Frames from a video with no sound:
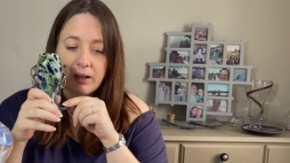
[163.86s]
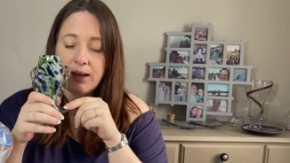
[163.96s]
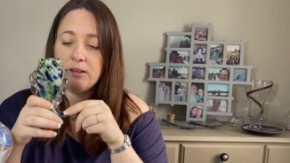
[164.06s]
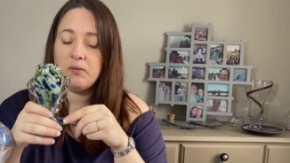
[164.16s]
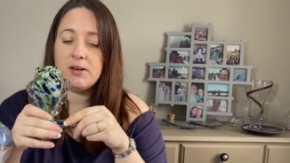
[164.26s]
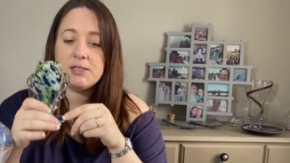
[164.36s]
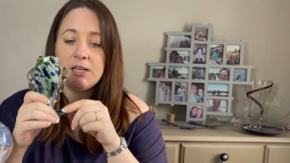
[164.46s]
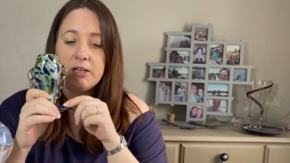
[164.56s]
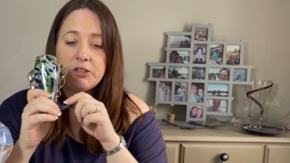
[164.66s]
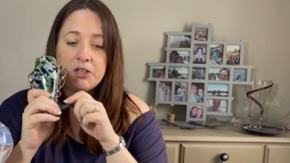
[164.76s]
and it's
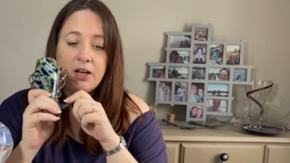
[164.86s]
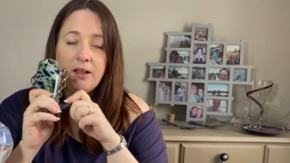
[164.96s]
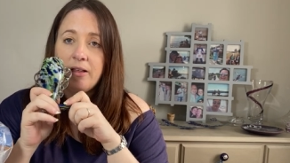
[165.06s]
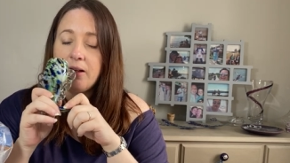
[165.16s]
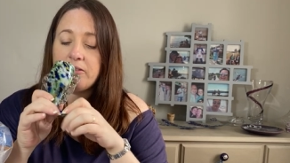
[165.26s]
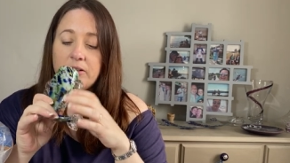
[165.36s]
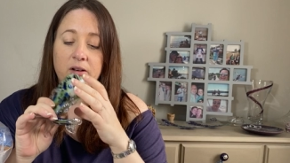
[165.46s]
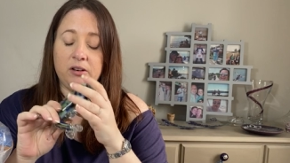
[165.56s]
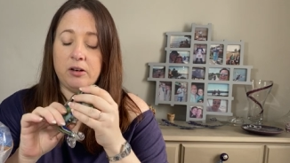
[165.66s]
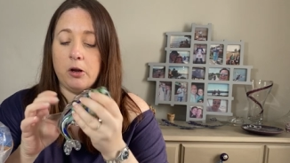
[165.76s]
vintage. I,
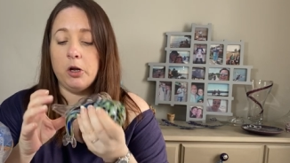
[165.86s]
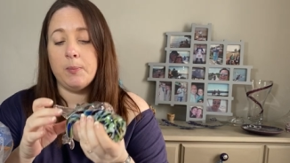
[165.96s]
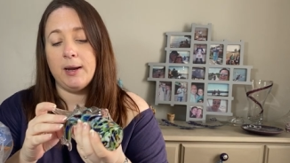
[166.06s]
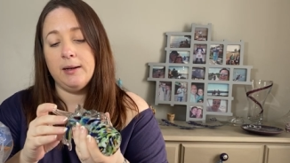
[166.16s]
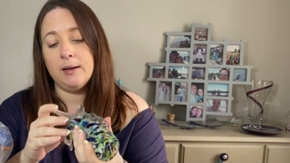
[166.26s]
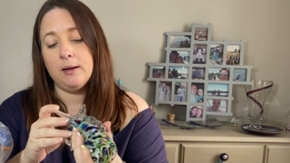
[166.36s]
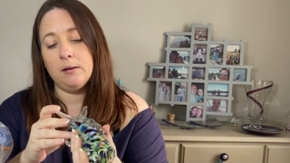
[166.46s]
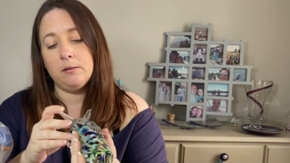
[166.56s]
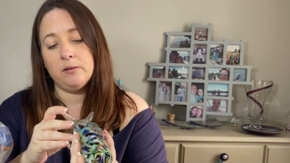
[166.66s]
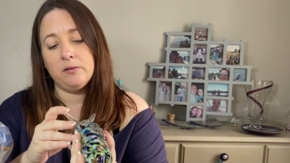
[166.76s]
I didn't know who made
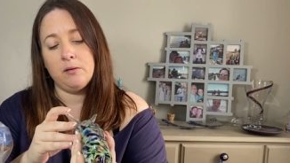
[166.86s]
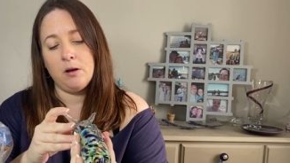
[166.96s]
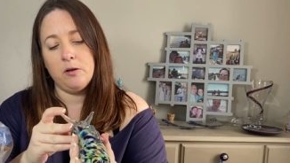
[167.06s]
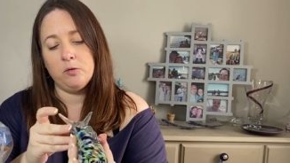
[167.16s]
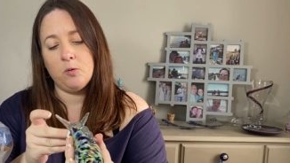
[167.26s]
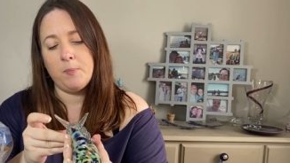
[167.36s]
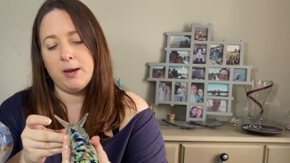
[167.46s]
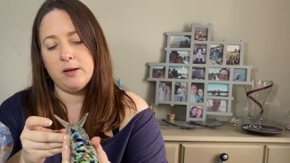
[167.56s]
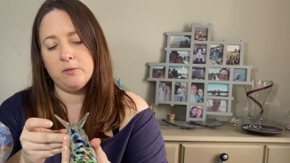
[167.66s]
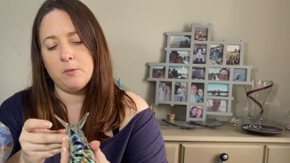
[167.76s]
it. There's no sort of
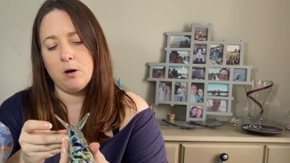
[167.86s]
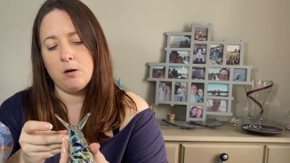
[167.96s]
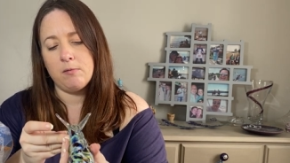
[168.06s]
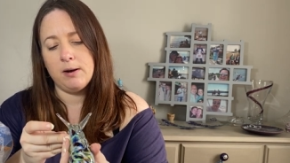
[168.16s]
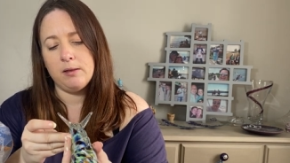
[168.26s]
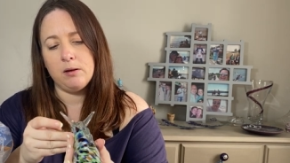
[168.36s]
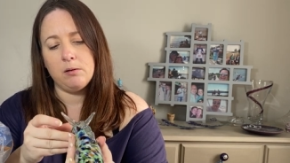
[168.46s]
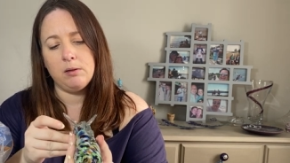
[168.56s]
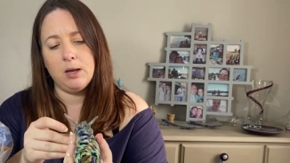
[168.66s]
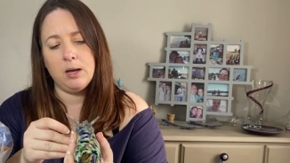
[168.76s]
maker's mark or anything
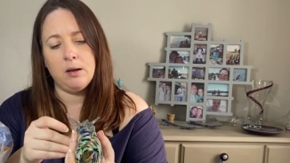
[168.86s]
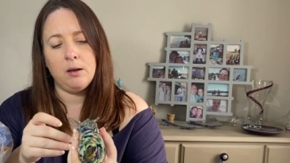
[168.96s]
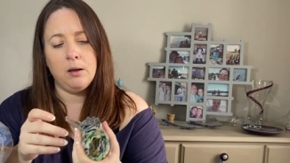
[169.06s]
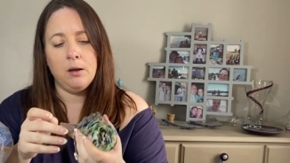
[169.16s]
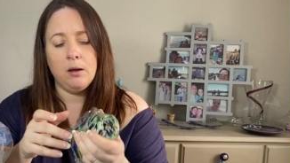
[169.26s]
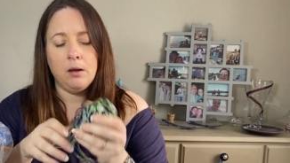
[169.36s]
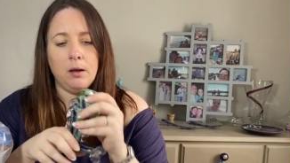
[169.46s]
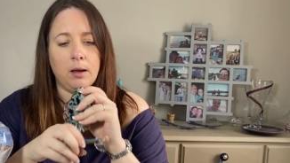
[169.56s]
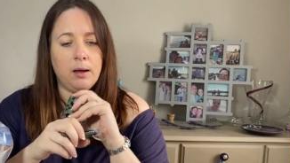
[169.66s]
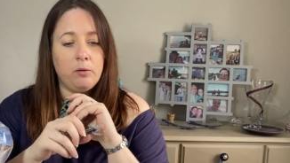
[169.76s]
on there.
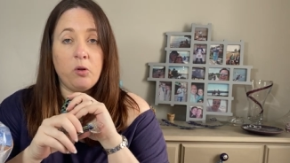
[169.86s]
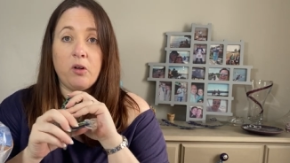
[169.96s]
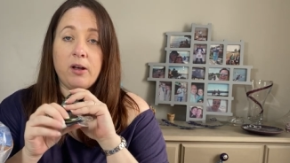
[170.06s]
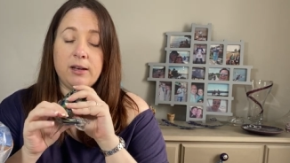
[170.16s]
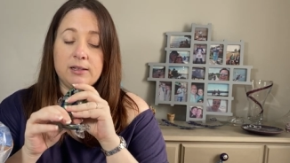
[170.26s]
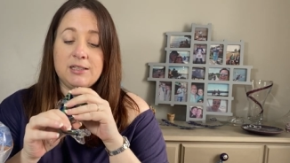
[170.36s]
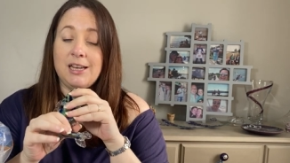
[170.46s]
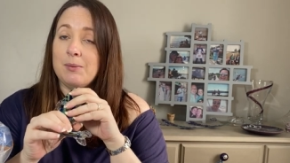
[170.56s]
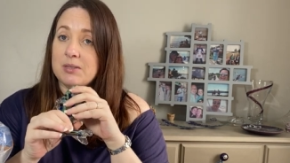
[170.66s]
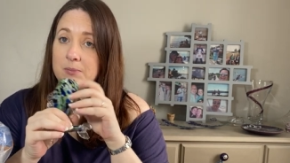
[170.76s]
Um, not that I could
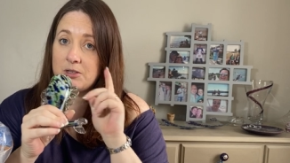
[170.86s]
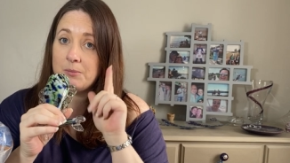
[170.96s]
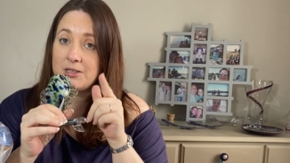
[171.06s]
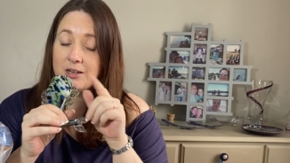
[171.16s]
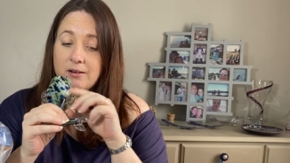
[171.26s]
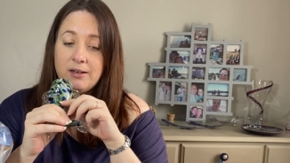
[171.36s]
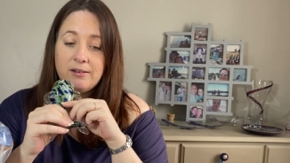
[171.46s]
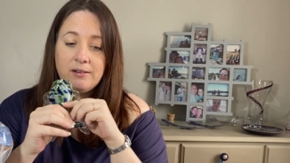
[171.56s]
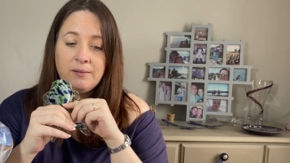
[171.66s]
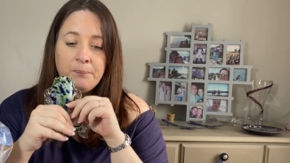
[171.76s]
see, but sometimes they are
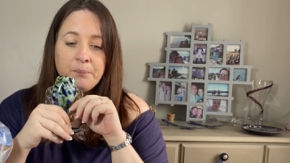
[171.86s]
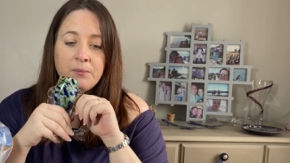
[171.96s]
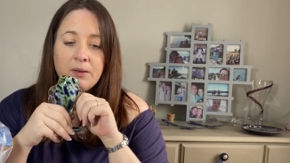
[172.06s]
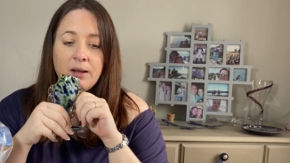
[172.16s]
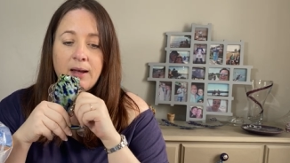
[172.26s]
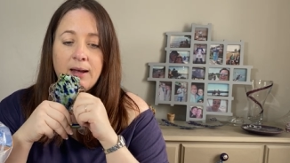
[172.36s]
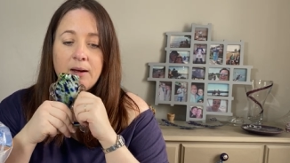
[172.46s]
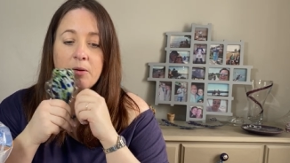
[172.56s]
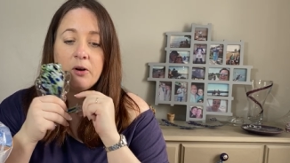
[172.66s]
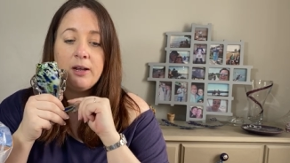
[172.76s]
hidden.
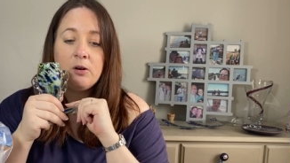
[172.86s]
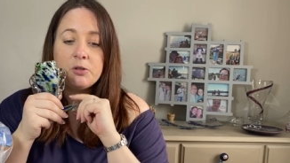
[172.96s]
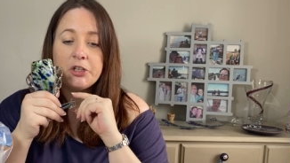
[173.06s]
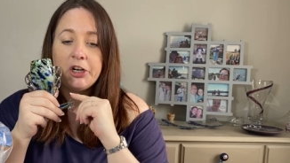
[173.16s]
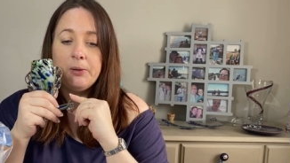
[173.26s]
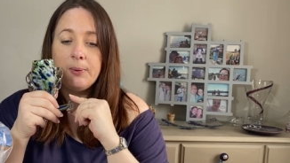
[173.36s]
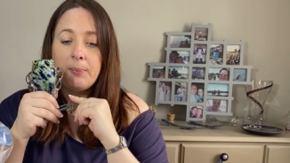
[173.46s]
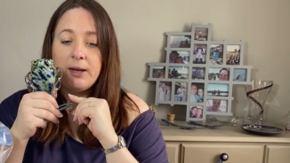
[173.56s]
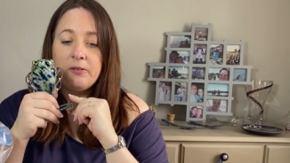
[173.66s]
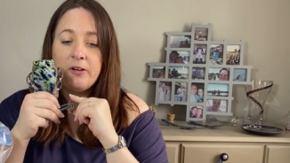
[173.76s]
Uh, got it in October,
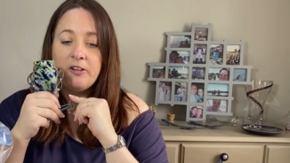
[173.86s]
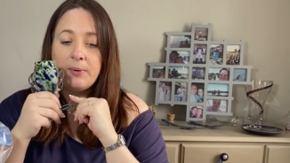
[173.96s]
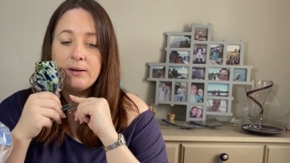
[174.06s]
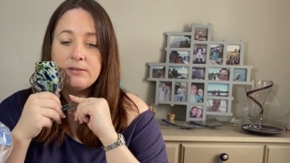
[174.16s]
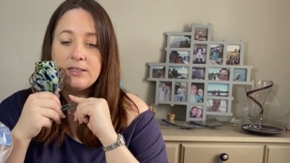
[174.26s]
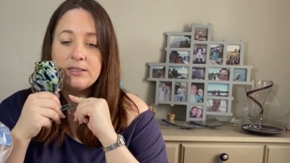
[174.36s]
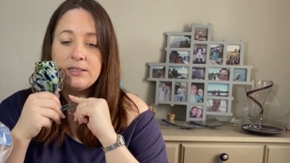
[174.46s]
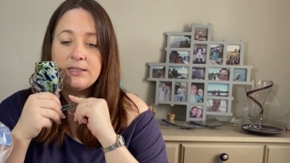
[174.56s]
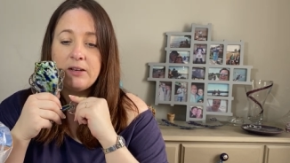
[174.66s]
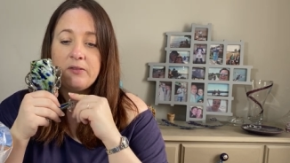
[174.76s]
paid
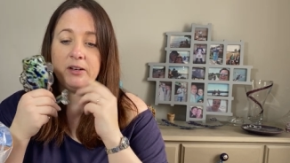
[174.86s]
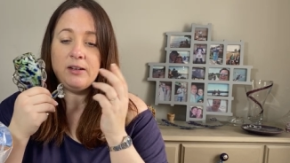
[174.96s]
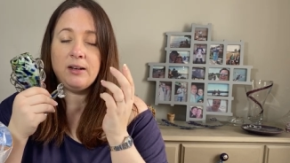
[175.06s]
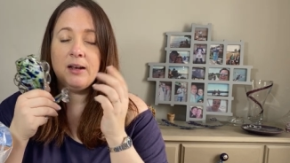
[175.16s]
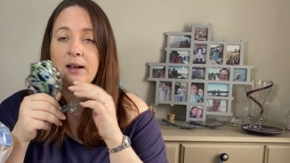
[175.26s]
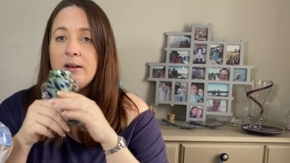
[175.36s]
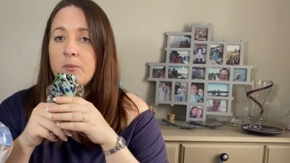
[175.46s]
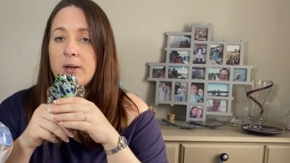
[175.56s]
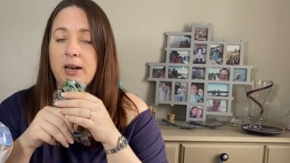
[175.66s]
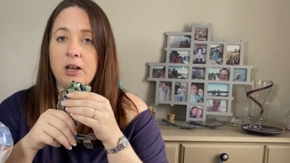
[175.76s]
£5.67
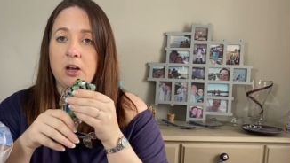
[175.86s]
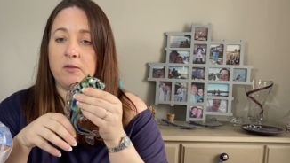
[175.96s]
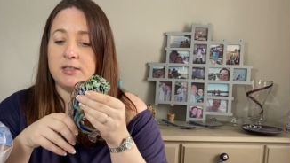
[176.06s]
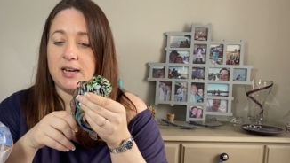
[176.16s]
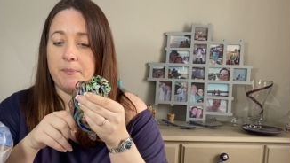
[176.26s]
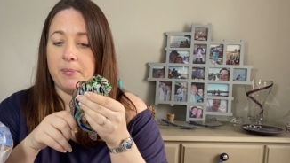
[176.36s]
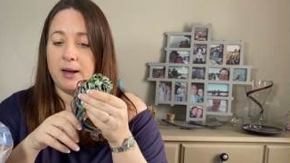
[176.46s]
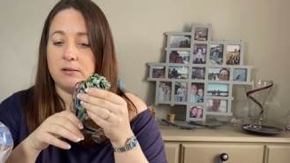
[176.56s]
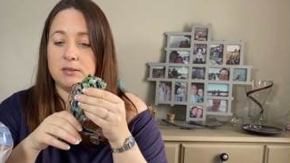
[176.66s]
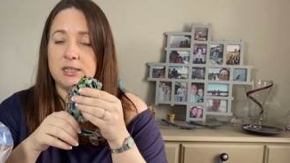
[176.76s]
and we let it go for
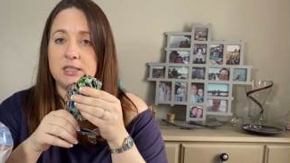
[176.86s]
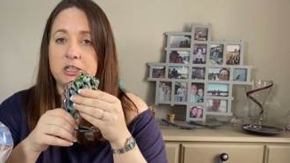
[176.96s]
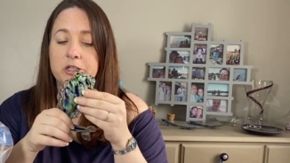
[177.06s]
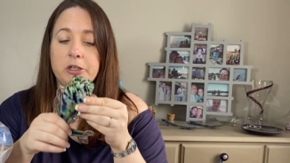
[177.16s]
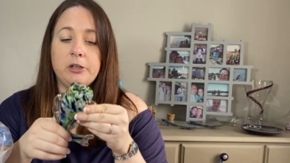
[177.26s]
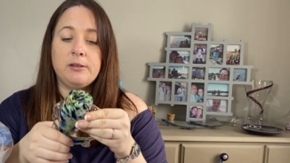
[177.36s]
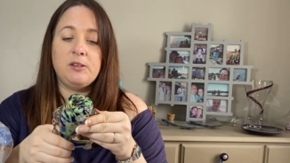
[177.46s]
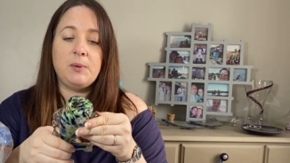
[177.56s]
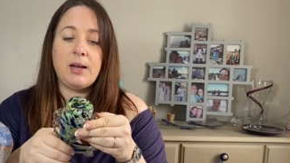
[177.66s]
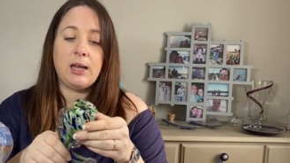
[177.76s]
£10.62 because
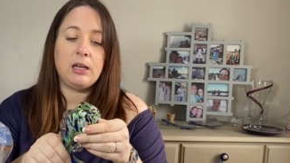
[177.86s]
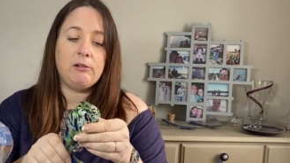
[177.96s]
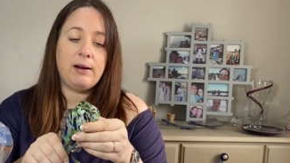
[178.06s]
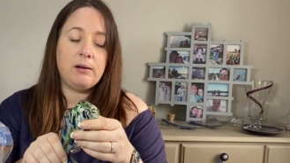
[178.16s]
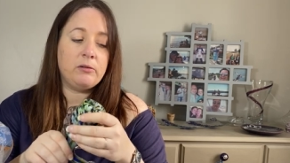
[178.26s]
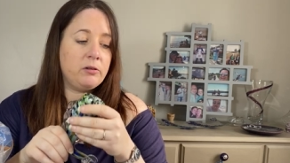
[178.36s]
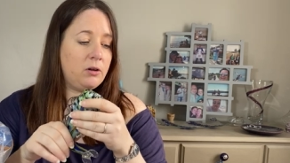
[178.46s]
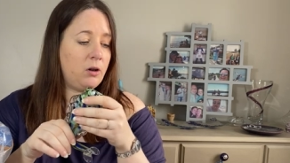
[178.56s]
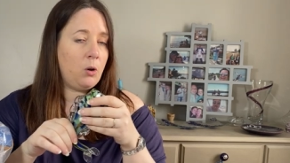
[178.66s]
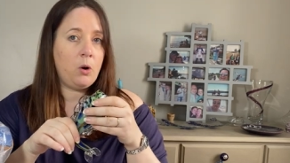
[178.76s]
it's been hanging around
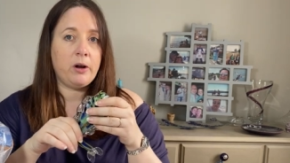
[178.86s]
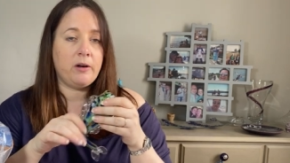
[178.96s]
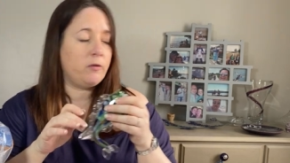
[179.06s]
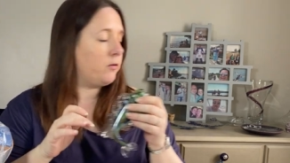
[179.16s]
long enough